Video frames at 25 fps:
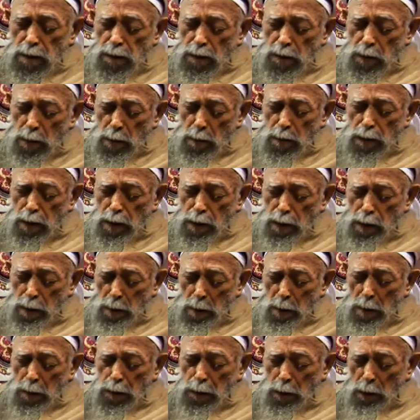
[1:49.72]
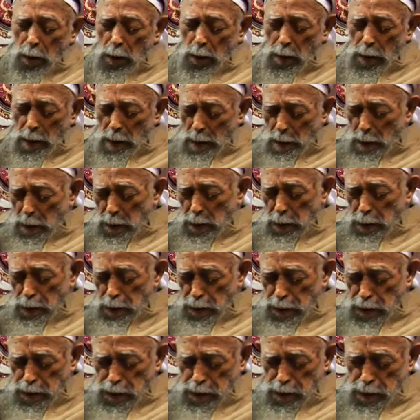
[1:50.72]
from the Lord of
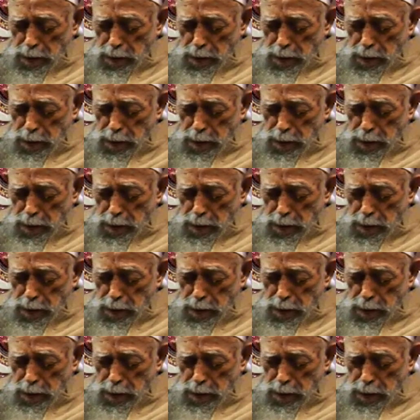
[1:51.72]
Heavens.